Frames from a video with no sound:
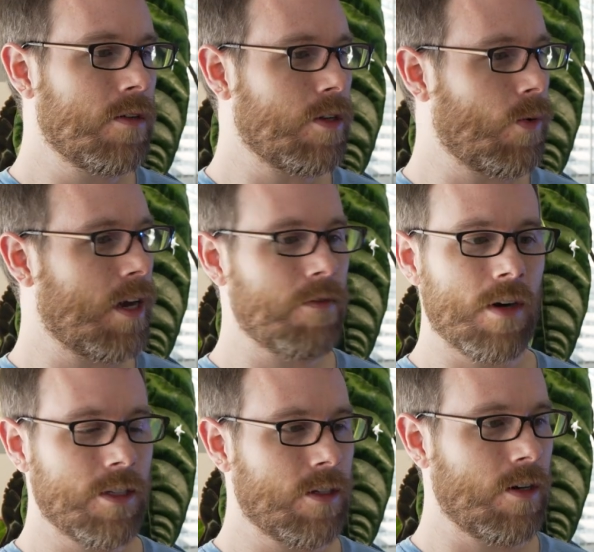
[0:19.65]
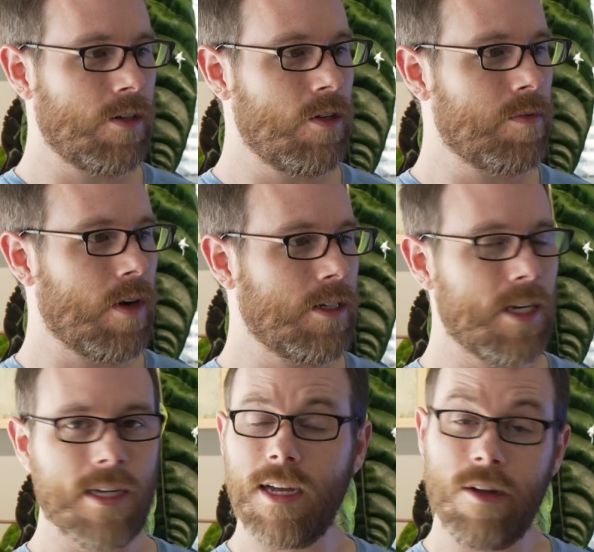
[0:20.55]
so whenever I start a new
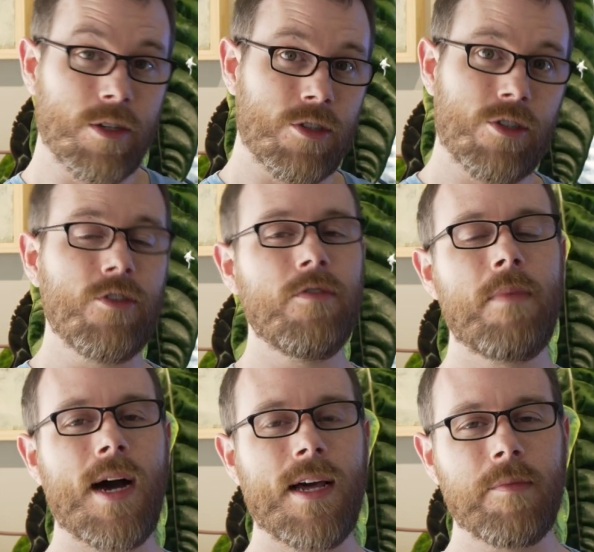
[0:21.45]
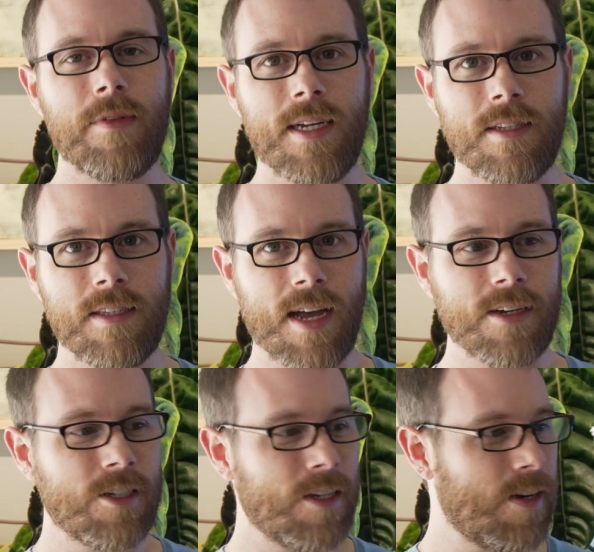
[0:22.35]
project, I always scoot by the plant
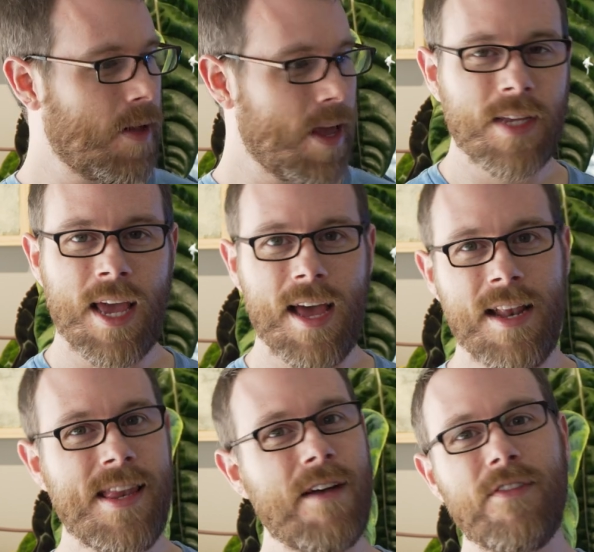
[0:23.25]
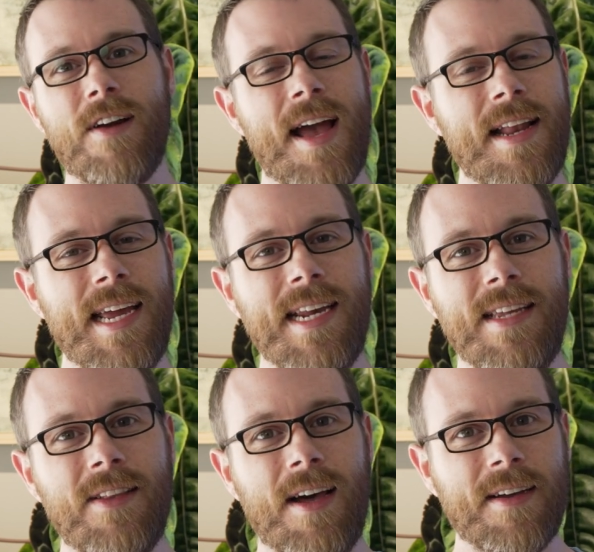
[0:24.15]
section and never had
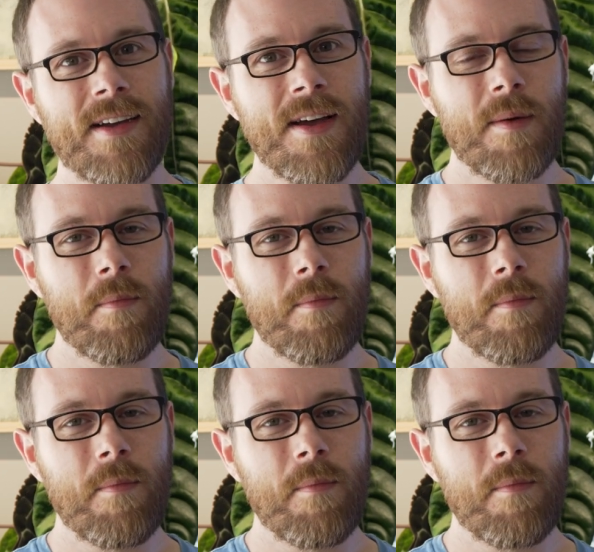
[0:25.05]
any luck.